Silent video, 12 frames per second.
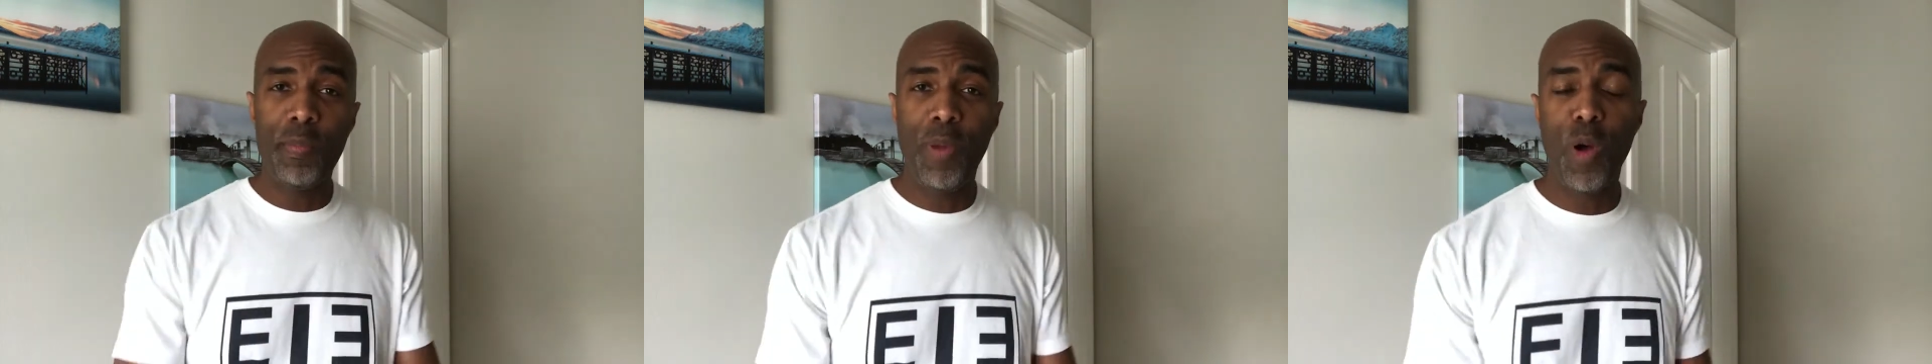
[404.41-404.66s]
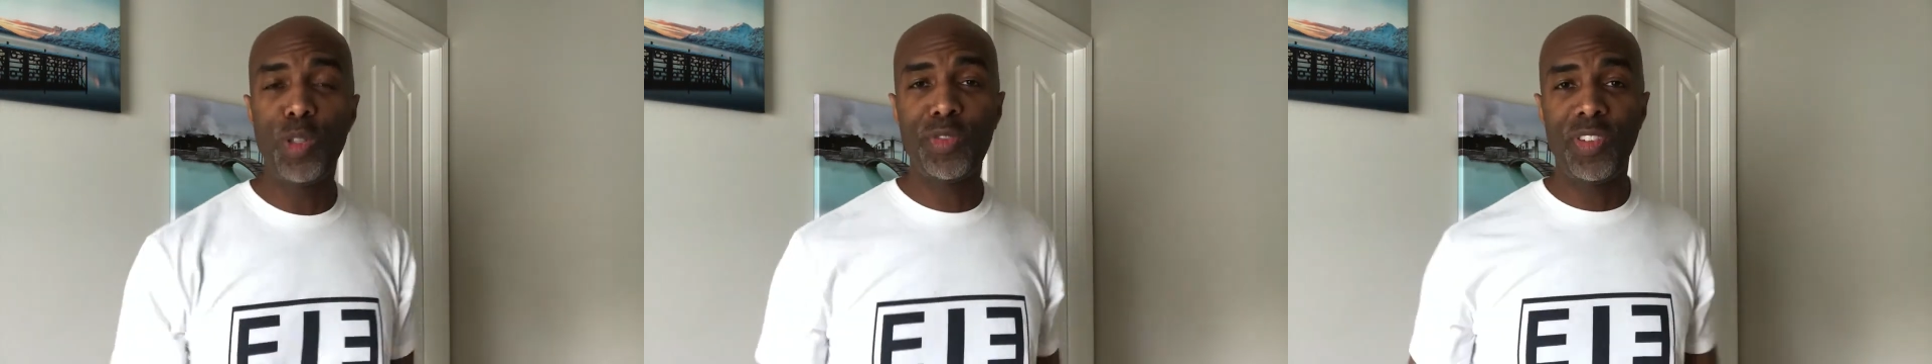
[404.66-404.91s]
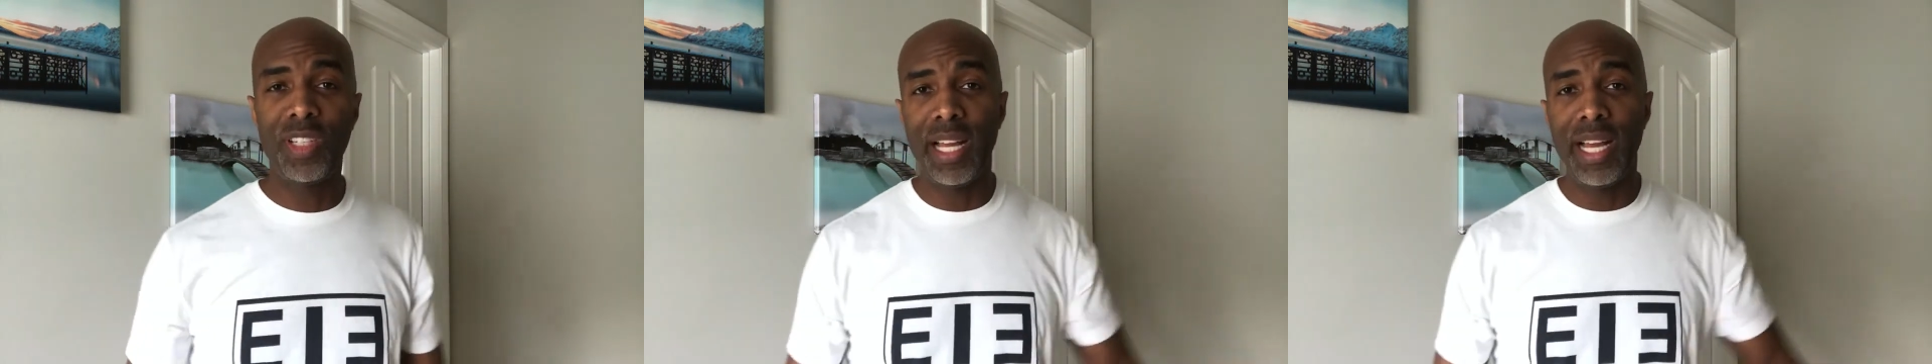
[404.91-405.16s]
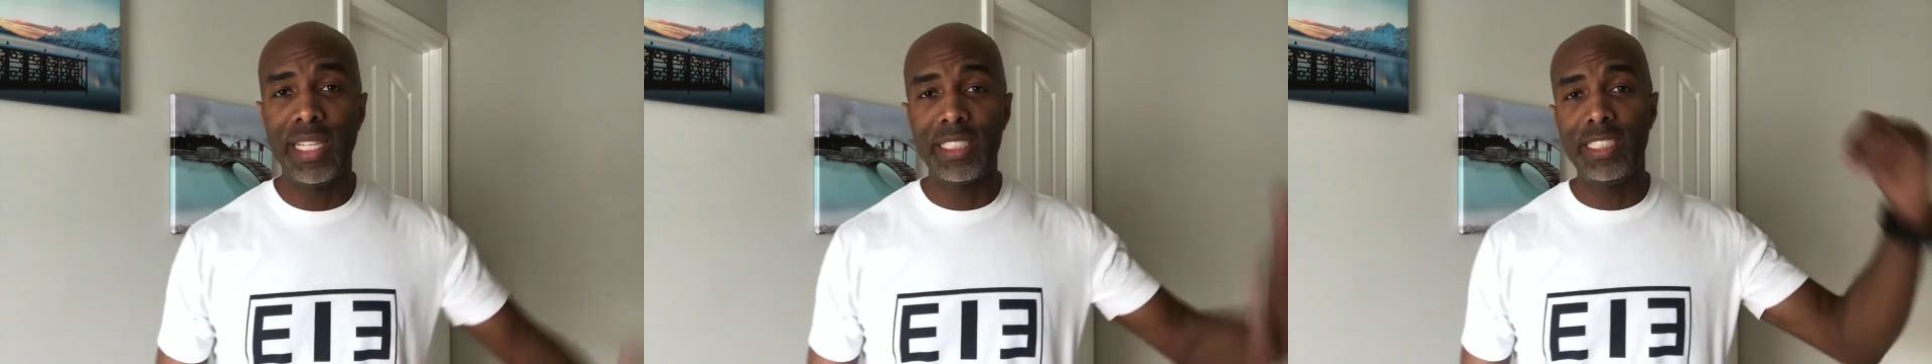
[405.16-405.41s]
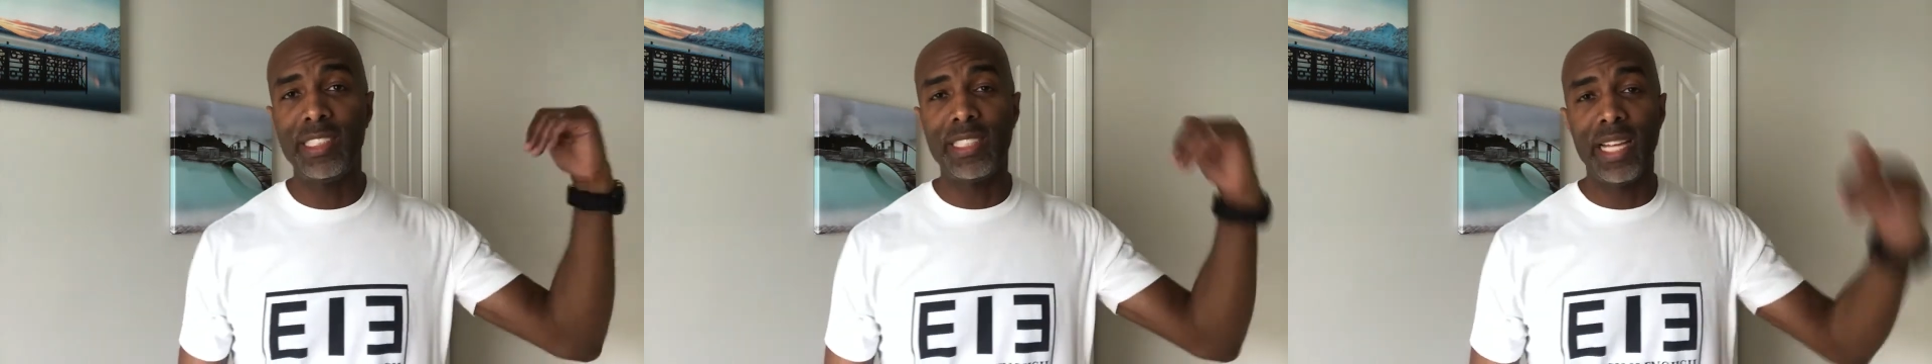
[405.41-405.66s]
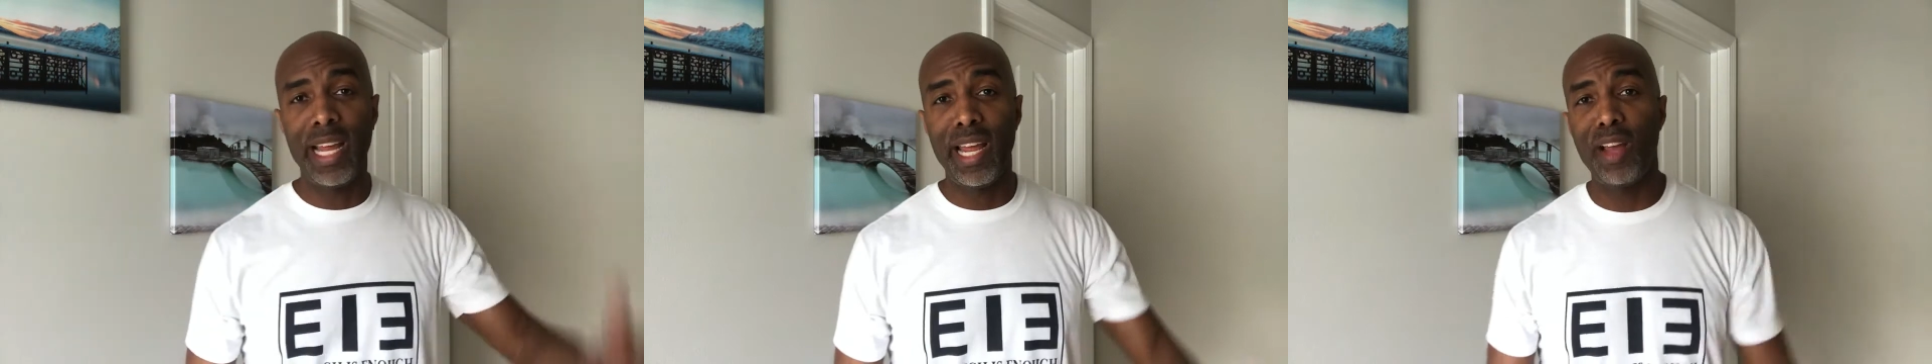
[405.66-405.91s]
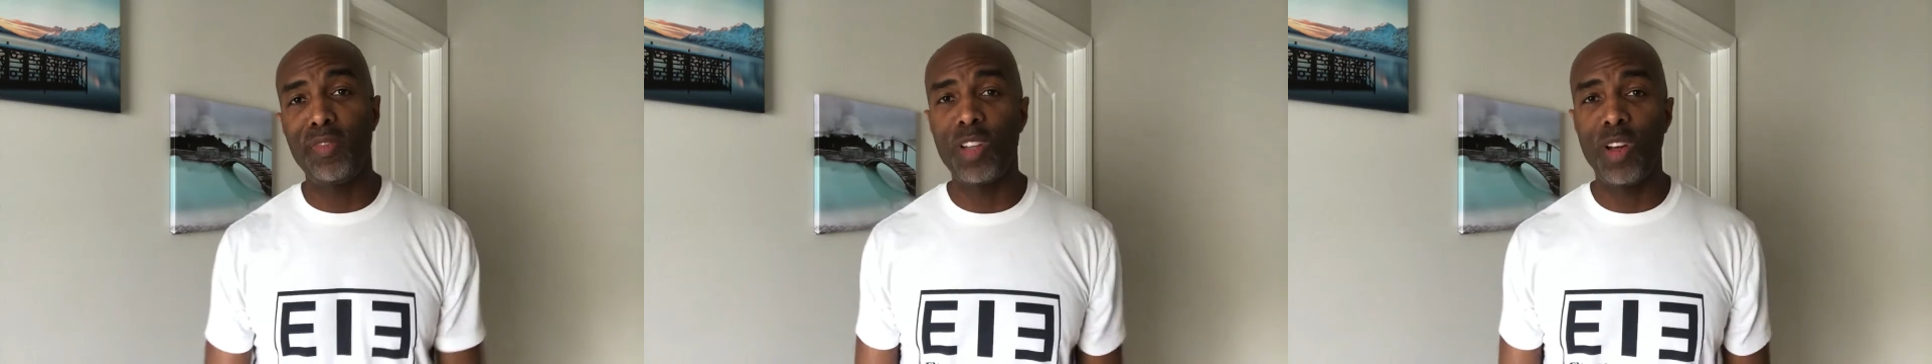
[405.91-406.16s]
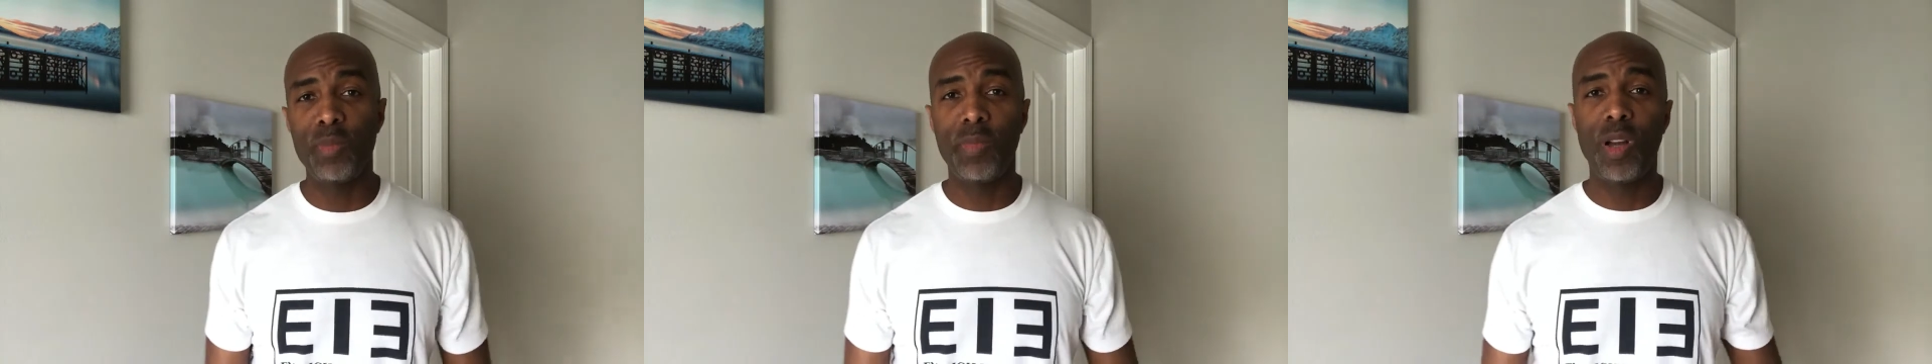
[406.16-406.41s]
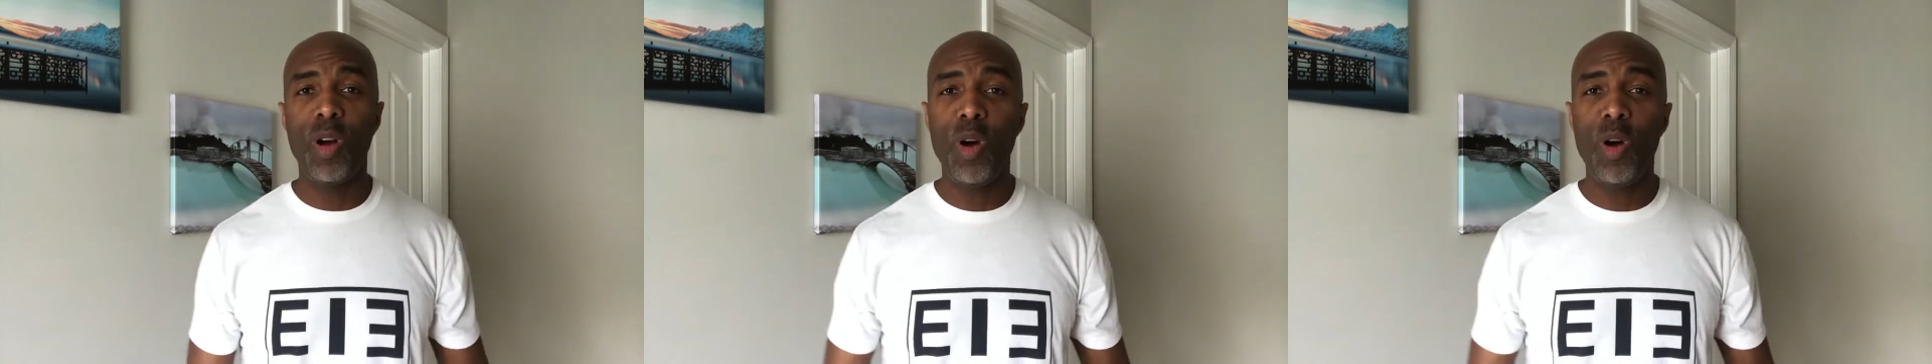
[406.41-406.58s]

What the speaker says: posts for the last year and a half talking about,